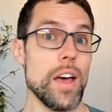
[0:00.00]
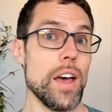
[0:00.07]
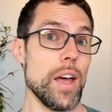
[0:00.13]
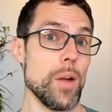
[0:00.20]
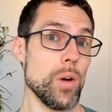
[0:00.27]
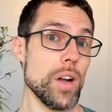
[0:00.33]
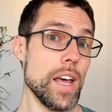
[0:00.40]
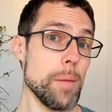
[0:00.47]

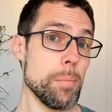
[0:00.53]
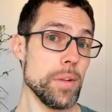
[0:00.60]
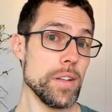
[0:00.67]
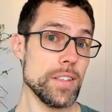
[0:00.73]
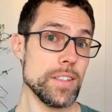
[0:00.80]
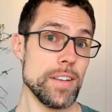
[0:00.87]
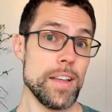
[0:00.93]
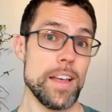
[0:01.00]
And what
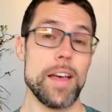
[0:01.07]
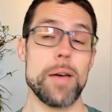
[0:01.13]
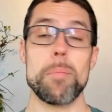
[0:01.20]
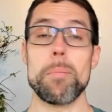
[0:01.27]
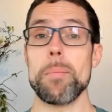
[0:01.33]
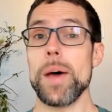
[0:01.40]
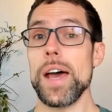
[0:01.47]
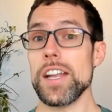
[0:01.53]
happened?
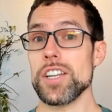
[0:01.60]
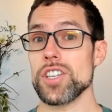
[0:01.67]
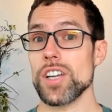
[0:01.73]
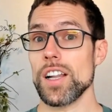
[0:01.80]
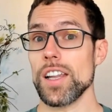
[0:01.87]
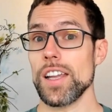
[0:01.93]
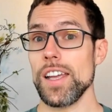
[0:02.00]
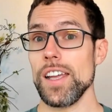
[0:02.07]

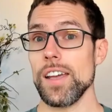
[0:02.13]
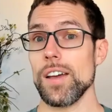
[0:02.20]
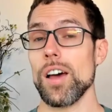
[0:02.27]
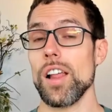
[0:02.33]
Magically,